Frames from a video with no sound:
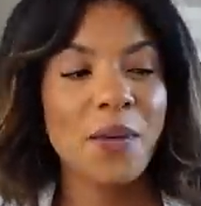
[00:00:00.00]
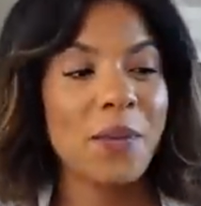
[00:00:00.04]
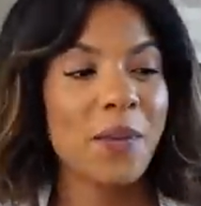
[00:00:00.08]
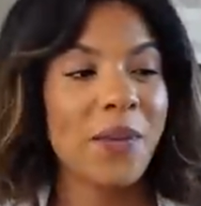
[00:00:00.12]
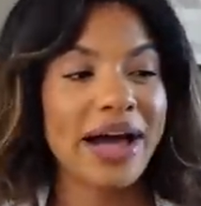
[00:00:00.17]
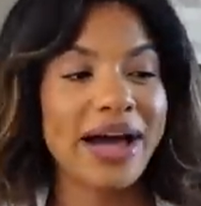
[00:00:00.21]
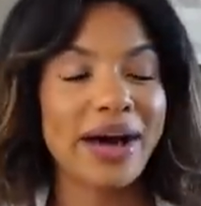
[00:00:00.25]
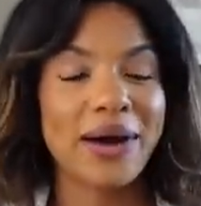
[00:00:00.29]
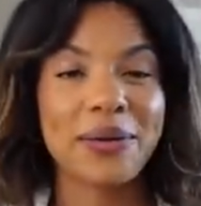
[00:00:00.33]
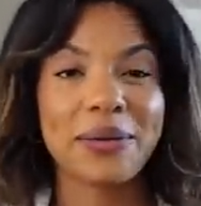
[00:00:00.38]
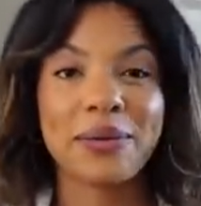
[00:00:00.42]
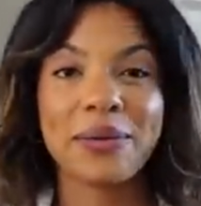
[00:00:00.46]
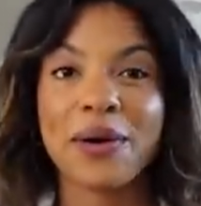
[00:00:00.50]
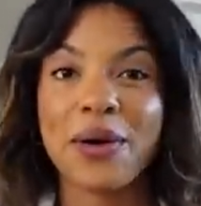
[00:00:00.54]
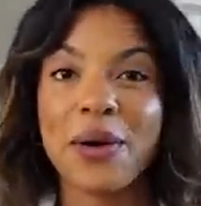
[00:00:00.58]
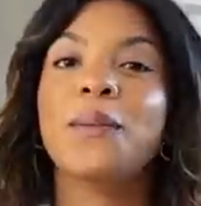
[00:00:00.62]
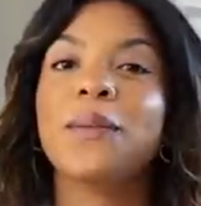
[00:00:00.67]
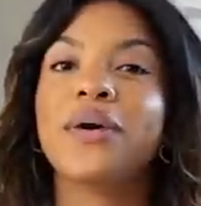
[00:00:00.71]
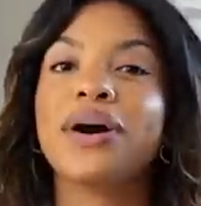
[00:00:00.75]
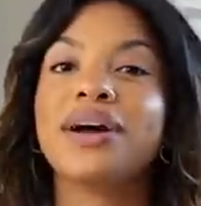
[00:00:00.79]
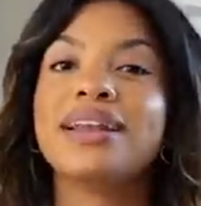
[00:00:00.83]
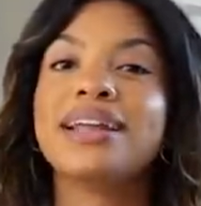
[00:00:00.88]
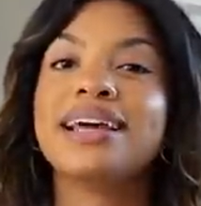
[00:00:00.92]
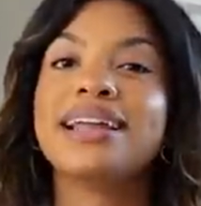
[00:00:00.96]
Well,
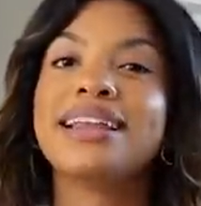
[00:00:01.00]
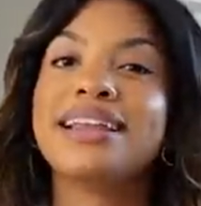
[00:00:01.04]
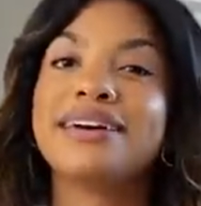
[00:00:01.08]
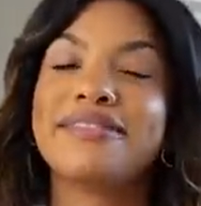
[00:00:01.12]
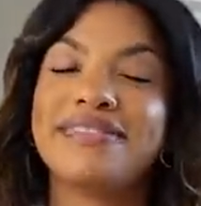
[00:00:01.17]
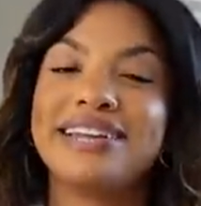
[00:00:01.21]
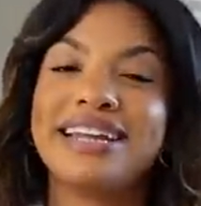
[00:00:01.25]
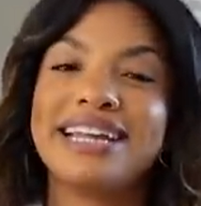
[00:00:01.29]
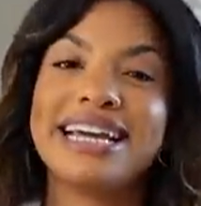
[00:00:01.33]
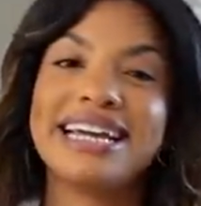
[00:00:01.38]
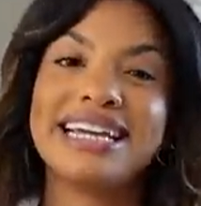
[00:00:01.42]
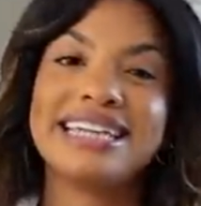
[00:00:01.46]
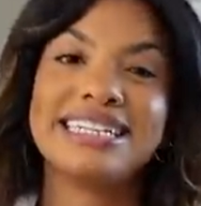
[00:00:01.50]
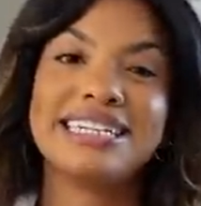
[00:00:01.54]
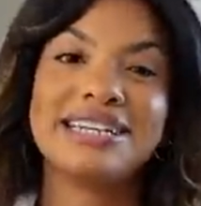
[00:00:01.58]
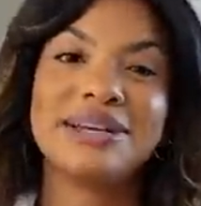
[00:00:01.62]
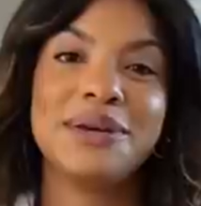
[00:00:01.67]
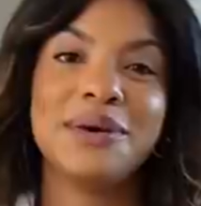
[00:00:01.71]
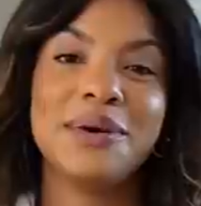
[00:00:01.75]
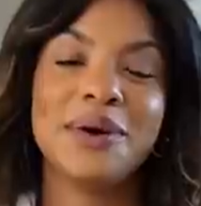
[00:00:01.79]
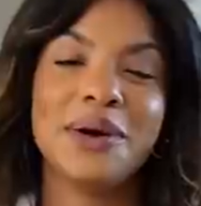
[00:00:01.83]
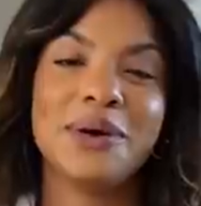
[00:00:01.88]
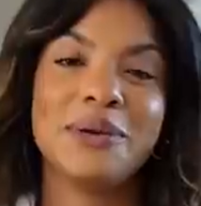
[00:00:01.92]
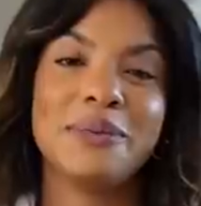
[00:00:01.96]
one lovely lady
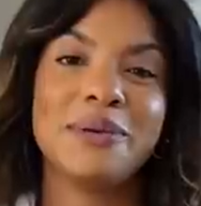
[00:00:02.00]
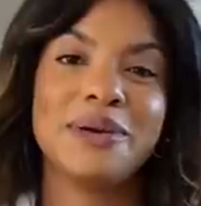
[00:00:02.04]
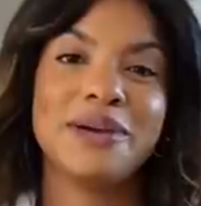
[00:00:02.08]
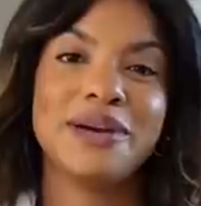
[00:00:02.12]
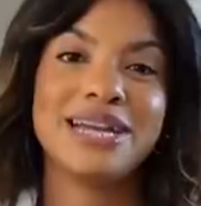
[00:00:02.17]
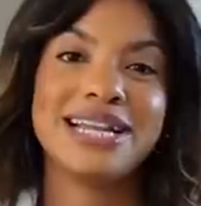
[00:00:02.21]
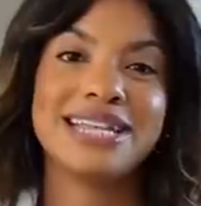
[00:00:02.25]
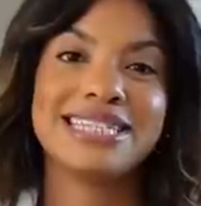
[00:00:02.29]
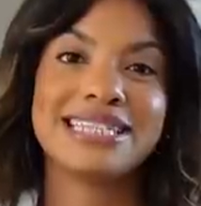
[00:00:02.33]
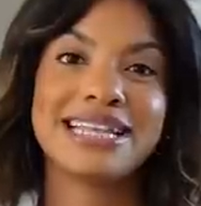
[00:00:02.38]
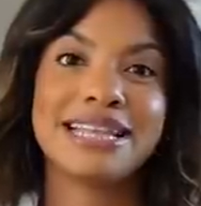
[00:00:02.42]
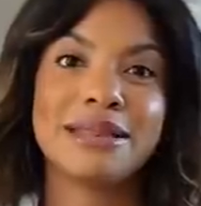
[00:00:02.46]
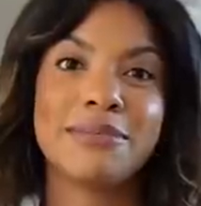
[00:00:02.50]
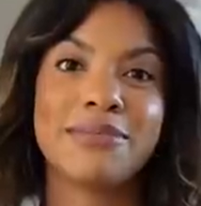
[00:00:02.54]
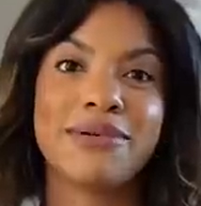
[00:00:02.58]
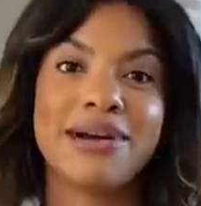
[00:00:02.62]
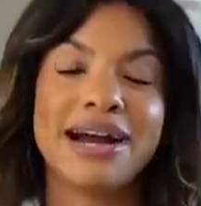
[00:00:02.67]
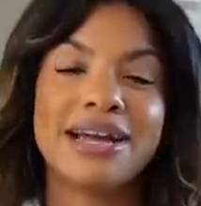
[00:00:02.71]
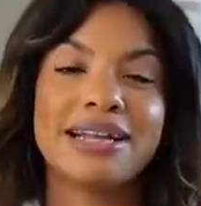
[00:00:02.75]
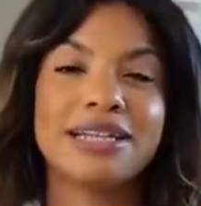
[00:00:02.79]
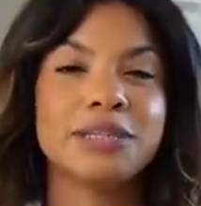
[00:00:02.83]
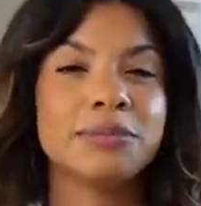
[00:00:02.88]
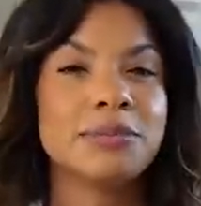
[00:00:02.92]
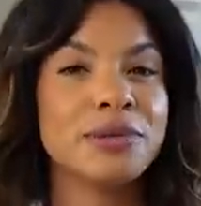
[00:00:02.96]
who opens the
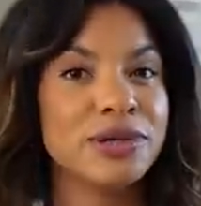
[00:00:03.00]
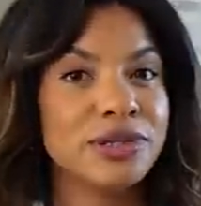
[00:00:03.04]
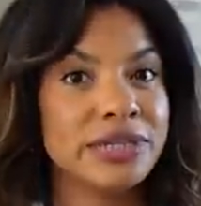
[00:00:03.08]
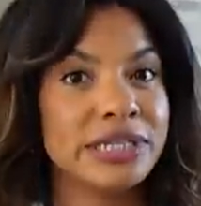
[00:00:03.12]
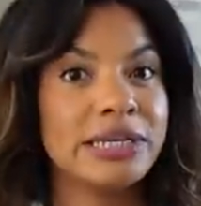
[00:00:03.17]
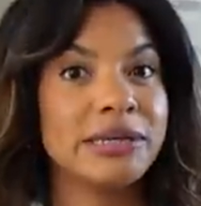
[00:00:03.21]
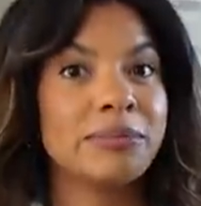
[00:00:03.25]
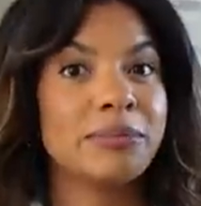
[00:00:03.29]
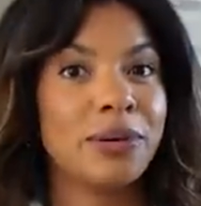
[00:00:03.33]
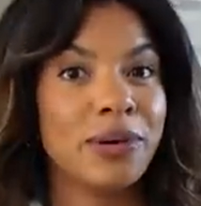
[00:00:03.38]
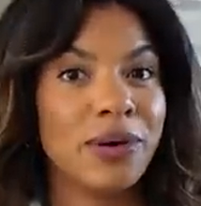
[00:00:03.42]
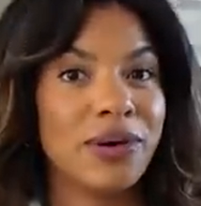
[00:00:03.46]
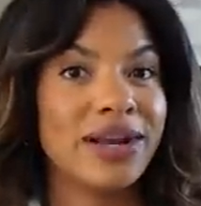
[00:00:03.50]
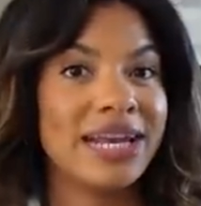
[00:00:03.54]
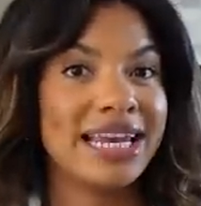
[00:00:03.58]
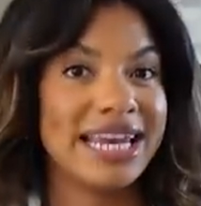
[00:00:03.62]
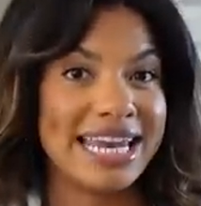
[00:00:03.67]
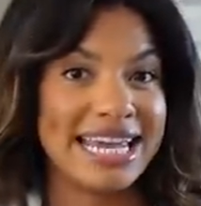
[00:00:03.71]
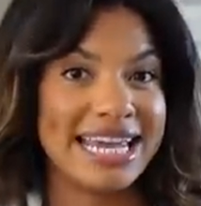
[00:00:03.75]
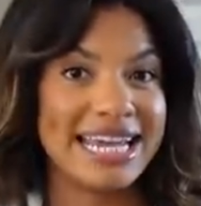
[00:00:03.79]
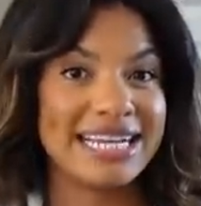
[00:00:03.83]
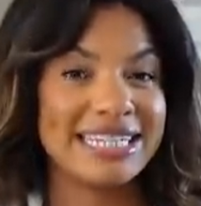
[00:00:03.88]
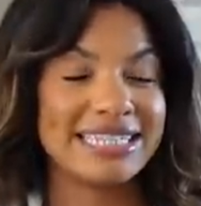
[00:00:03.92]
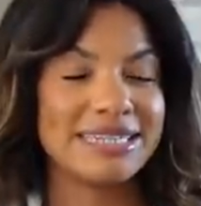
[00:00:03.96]
brand Pudding Pot
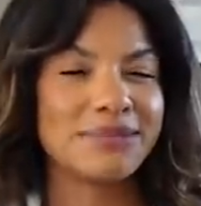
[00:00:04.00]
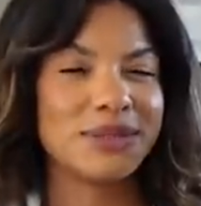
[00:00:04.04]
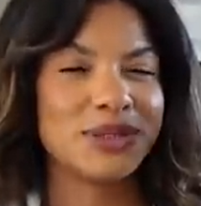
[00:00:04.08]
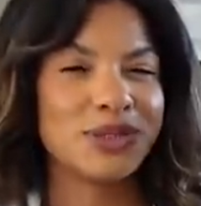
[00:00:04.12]
Lids,